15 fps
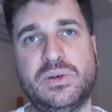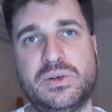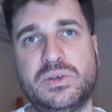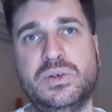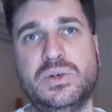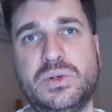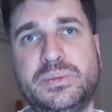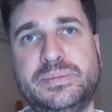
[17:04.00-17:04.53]
on
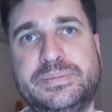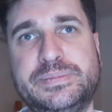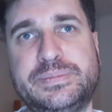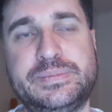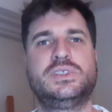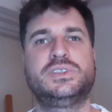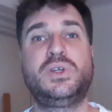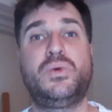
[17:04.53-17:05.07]
Google.
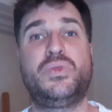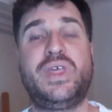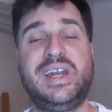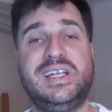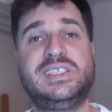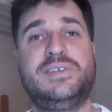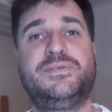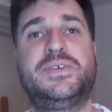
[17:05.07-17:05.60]
So that
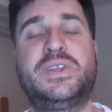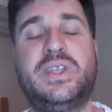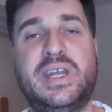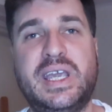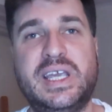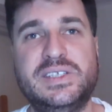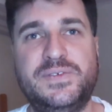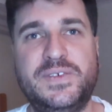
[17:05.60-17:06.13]
is it for
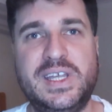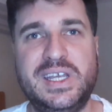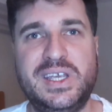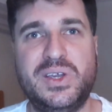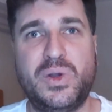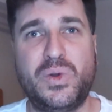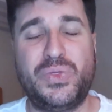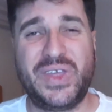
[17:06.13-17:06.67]
today's
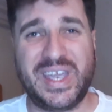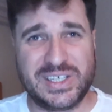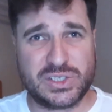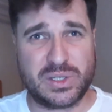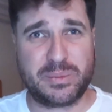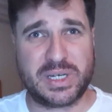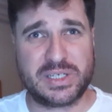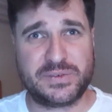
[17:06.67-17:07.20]
video. Thanks
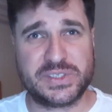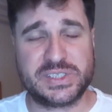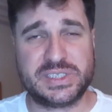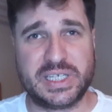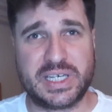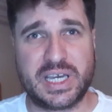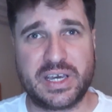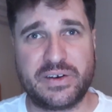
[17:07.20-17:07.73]
so much for
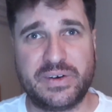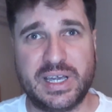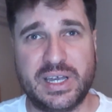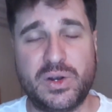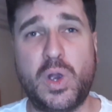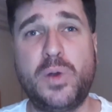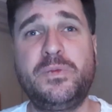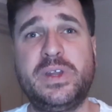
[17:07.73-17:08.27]
sticking
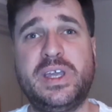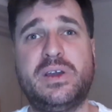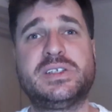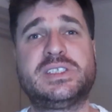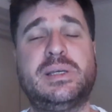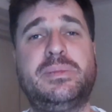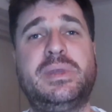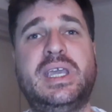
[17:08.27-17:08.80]
around. Hopefully you got
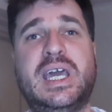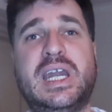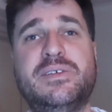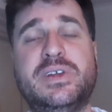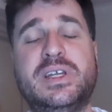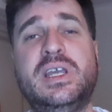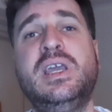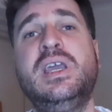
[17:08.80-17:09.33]
something out
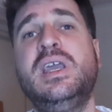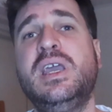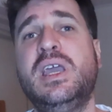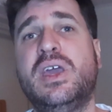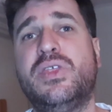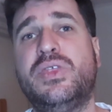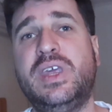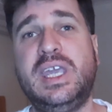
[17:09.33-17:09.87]
of it.
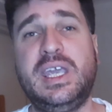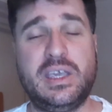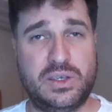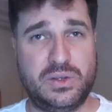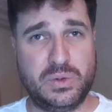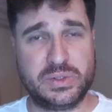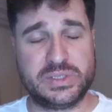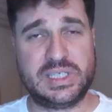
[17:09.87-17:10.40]
The
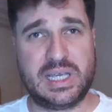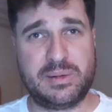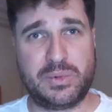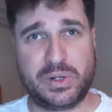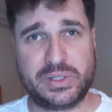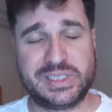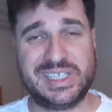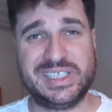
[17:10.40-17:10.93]
Google
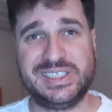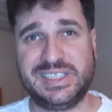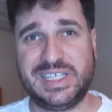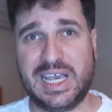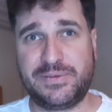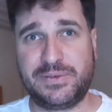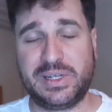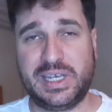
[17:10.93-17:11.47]
Sandbox is
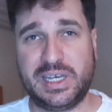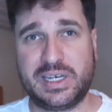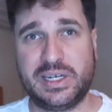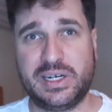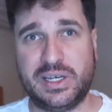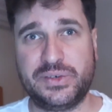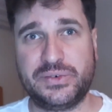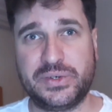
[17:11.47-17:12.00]
definitely a
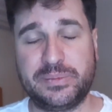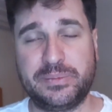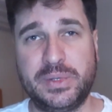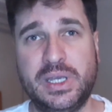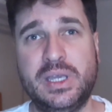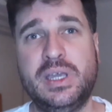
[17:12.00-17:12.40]
conundrum,